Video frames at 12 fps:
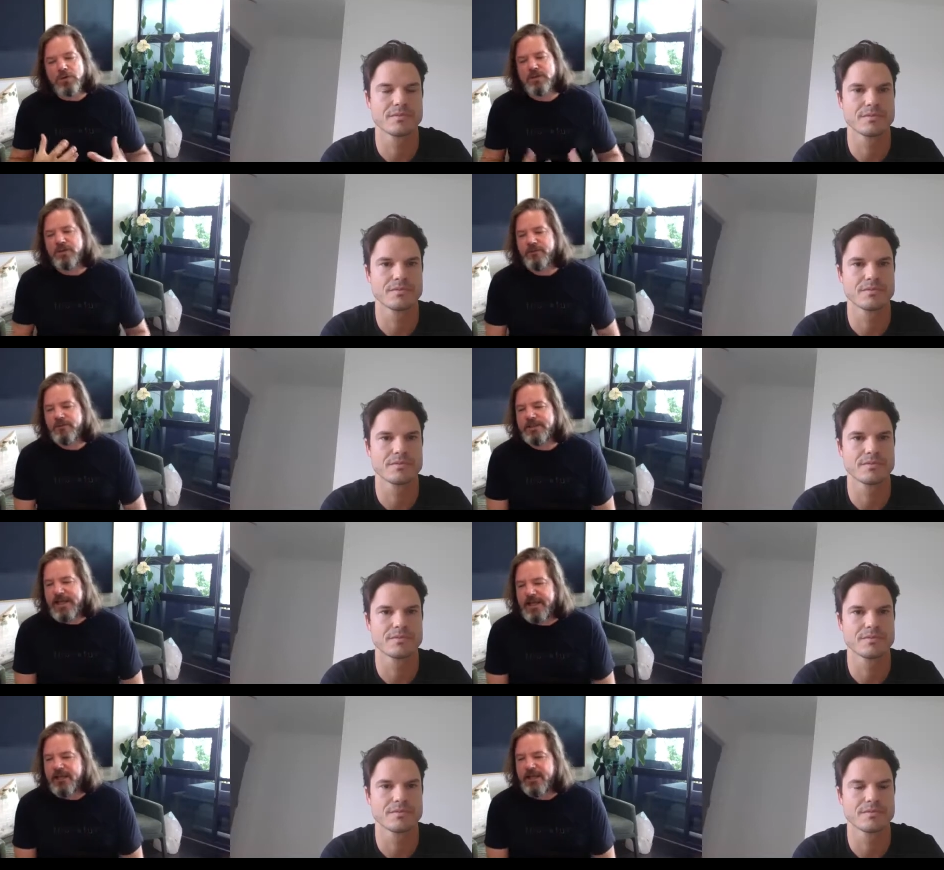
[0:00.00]
Speaker 1: of
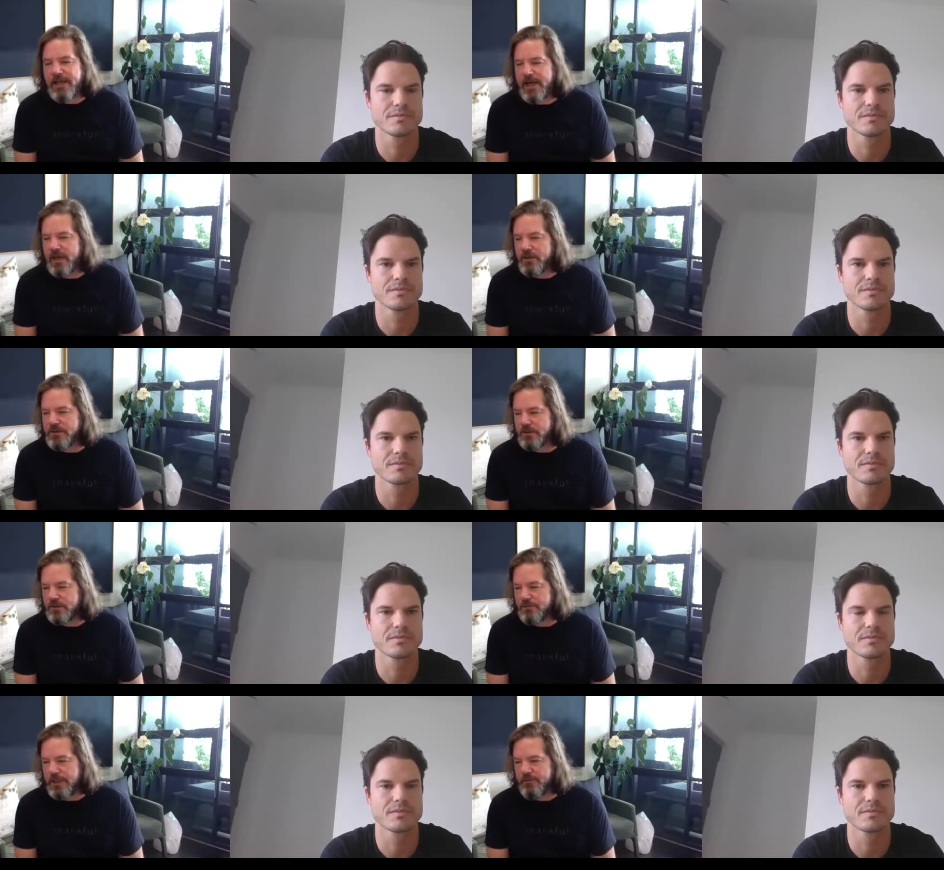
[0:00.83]
10,000
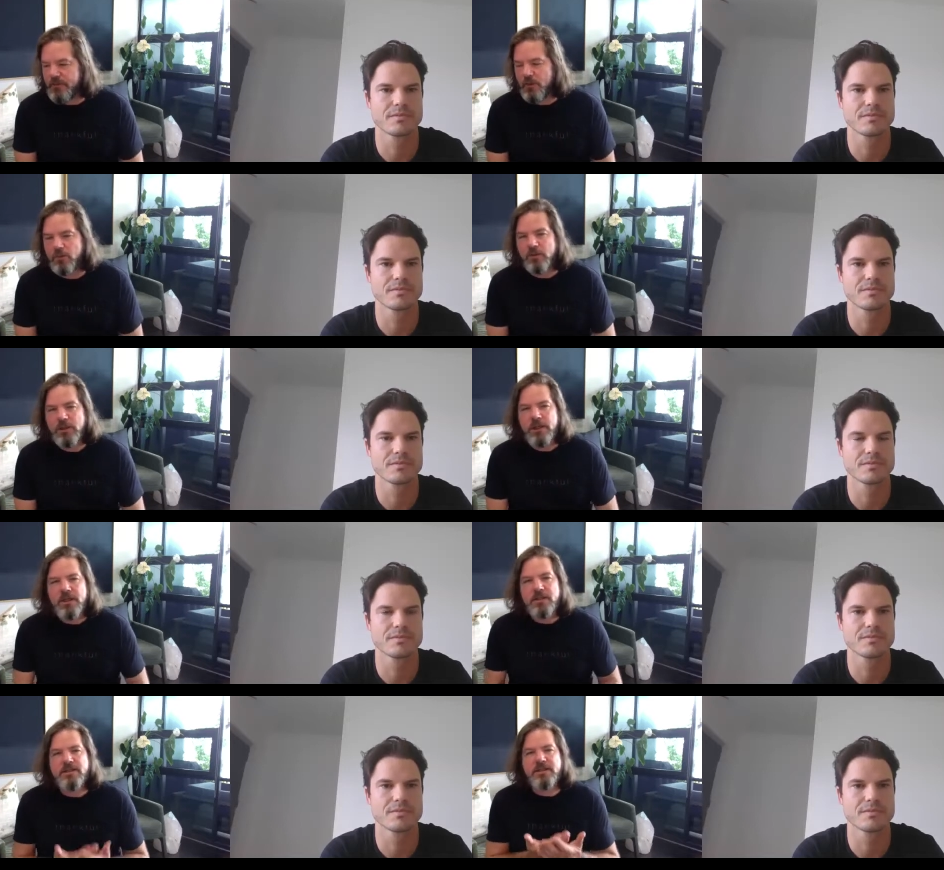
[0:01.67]
people
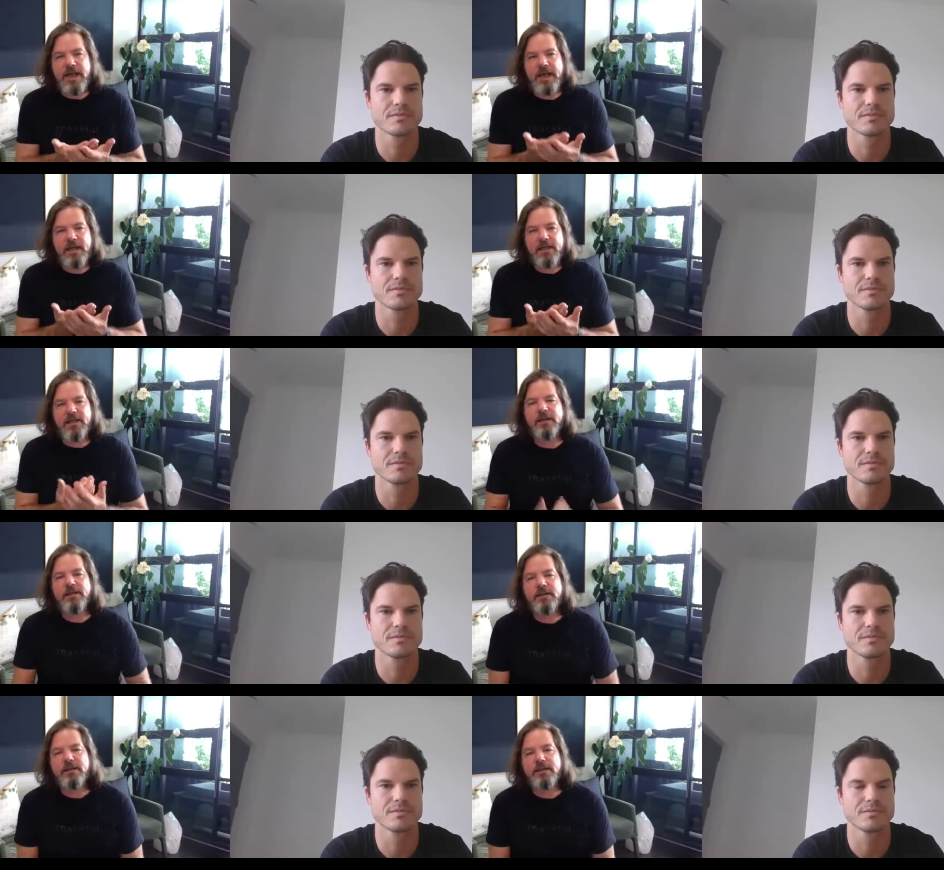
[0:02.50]

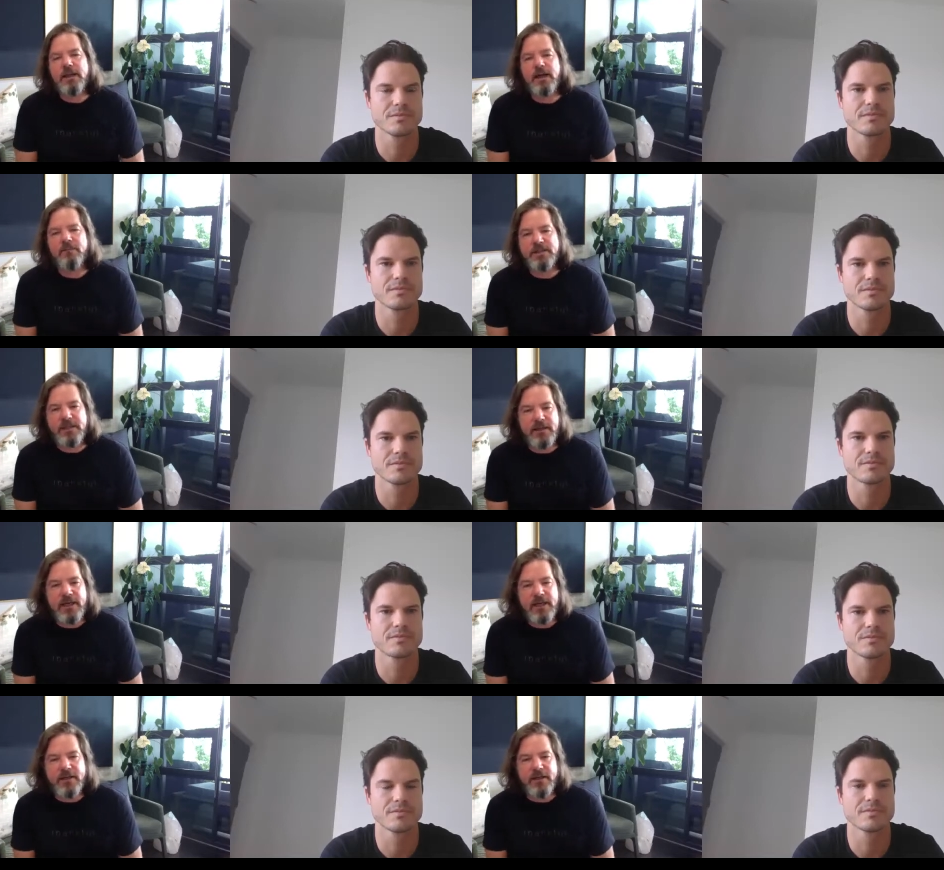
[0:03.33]
standing um,
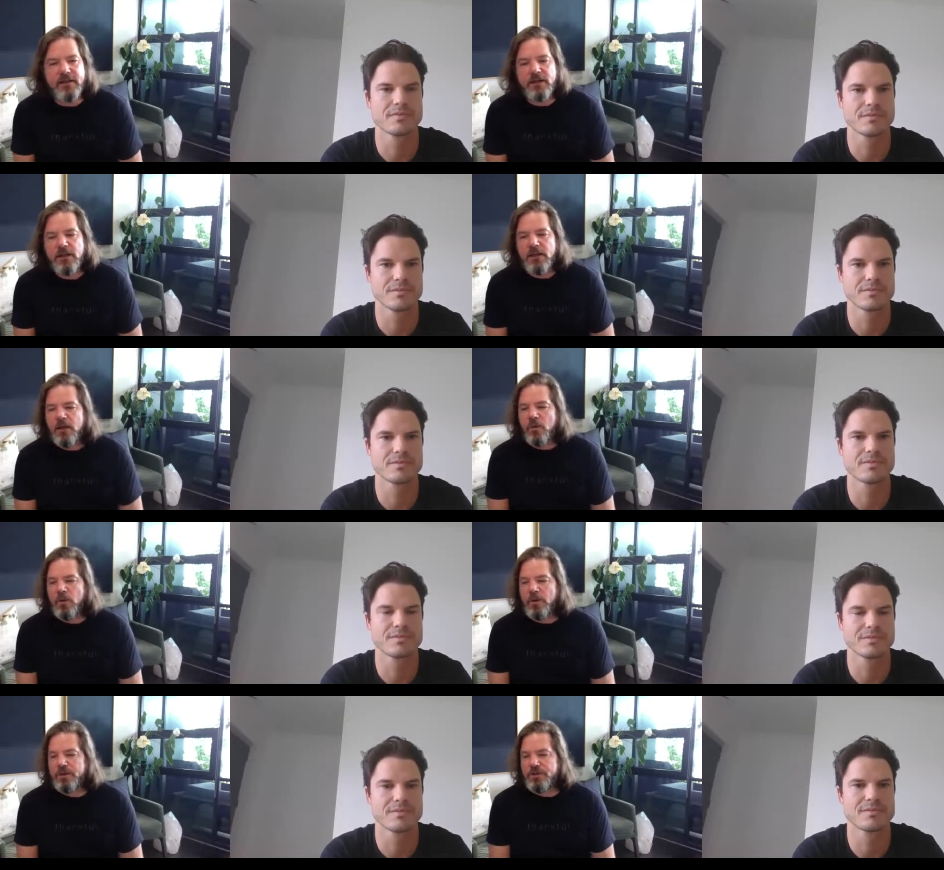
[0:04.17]
together,
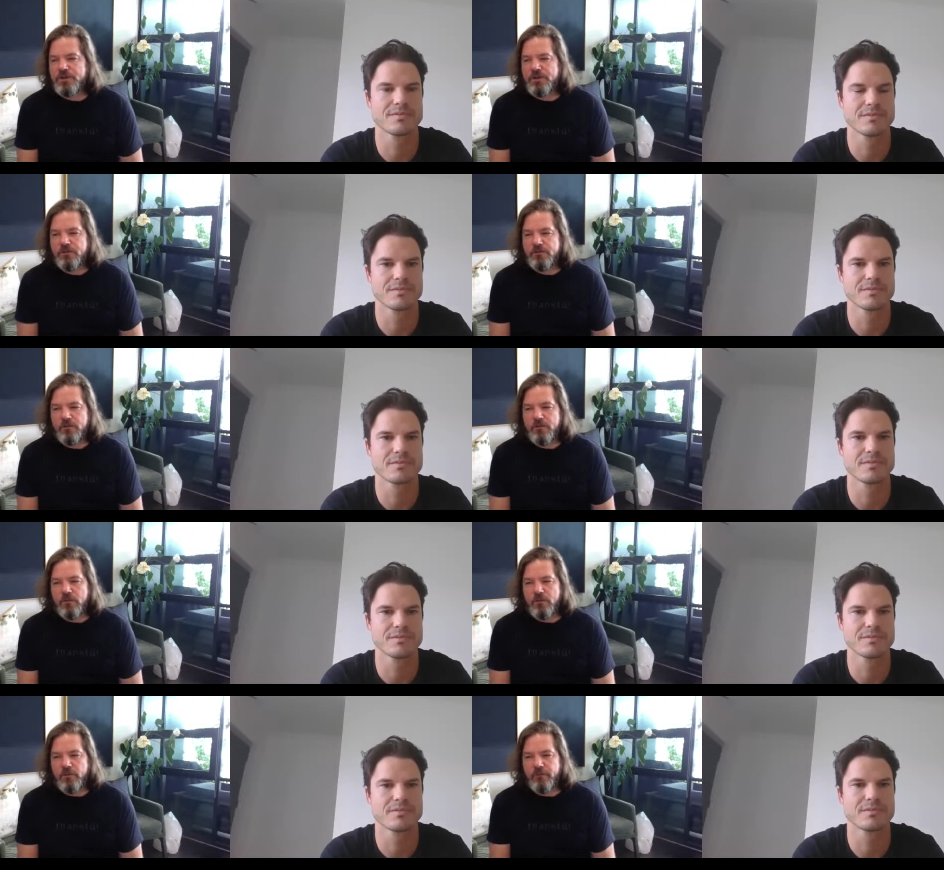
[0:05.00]
which
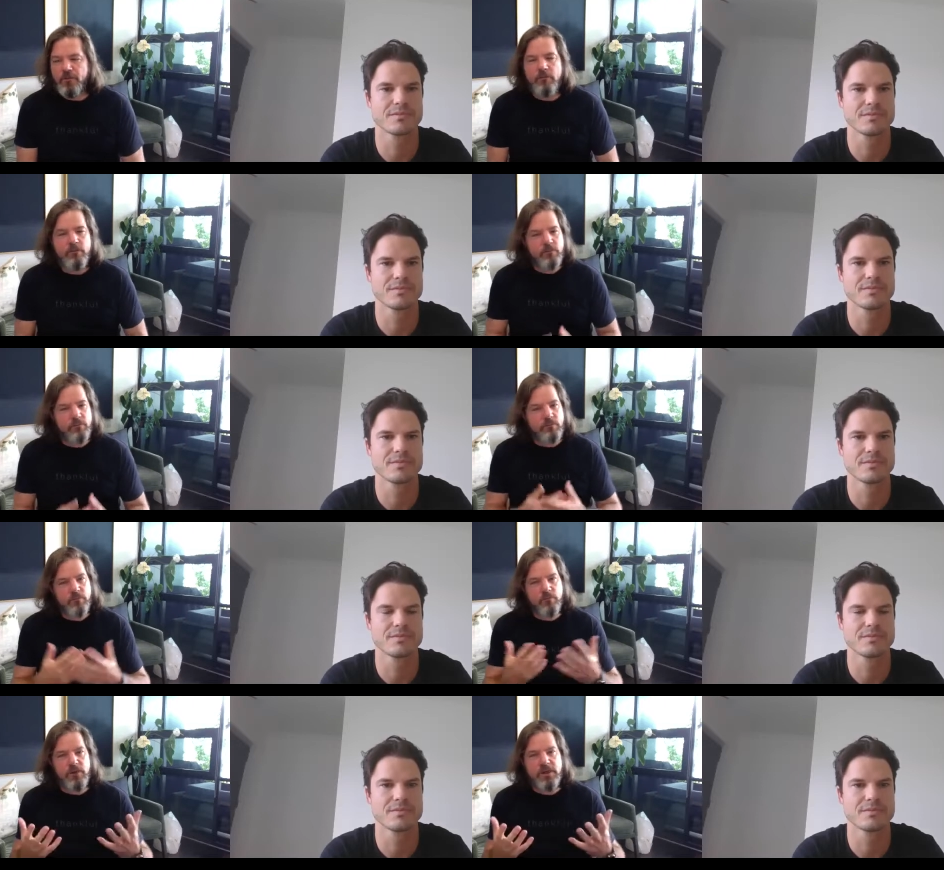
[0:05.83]
from
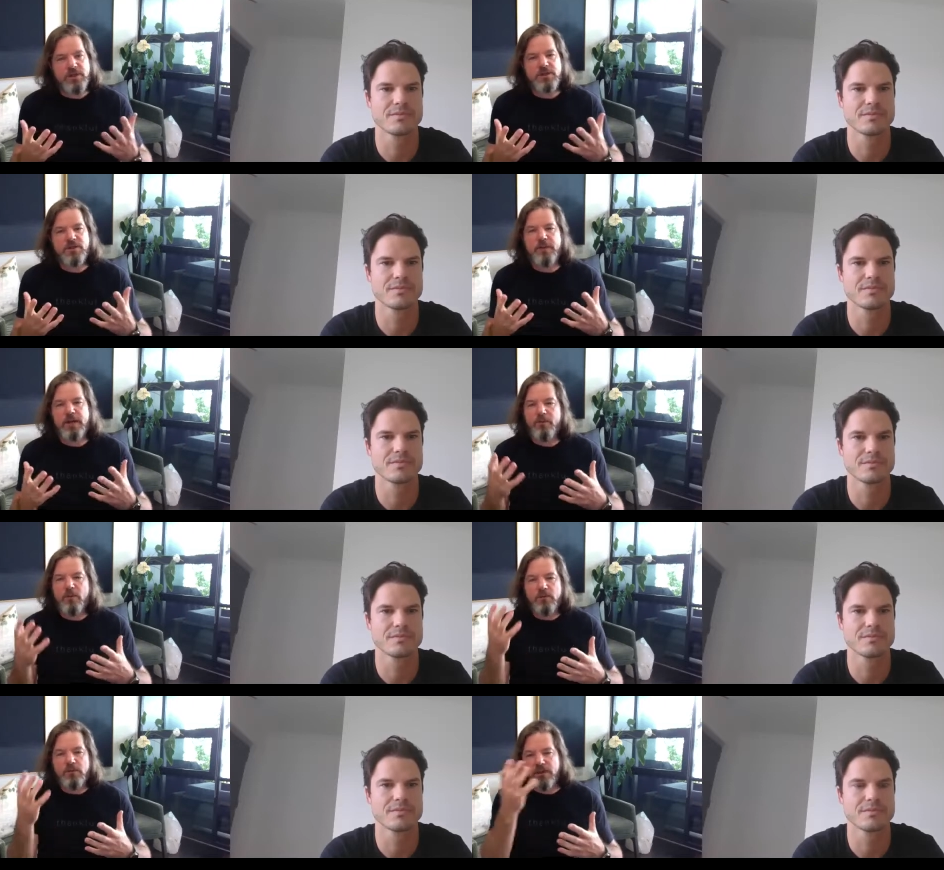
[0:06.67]
religious
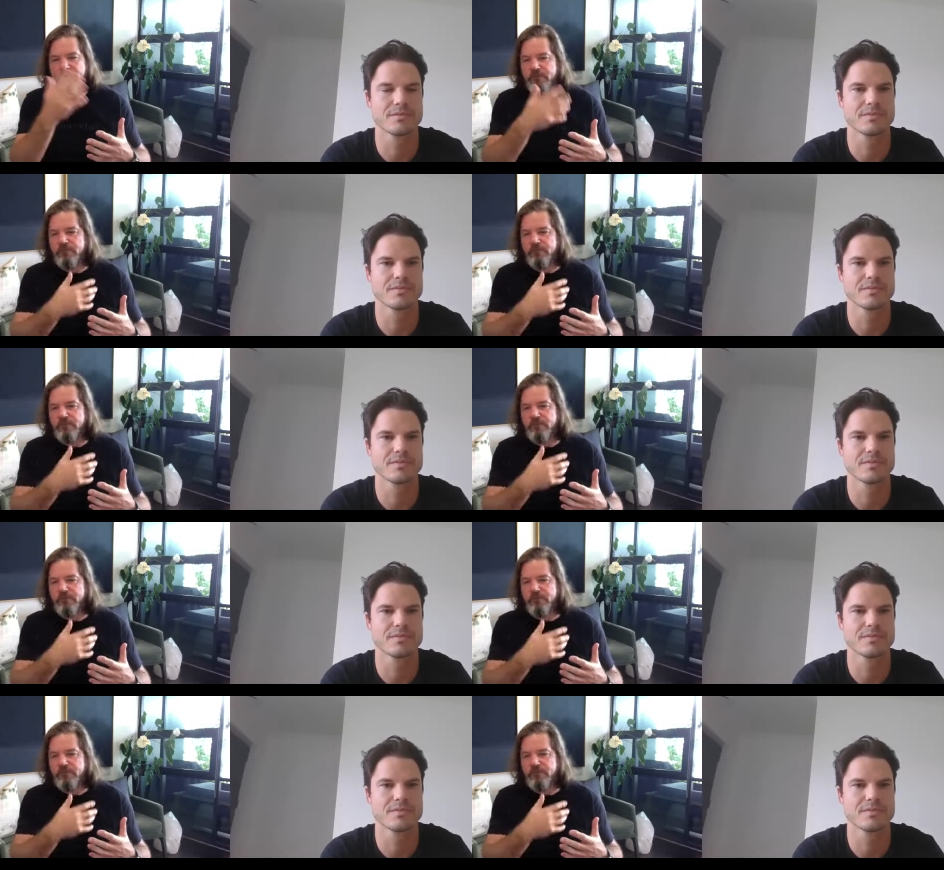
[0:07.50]
people to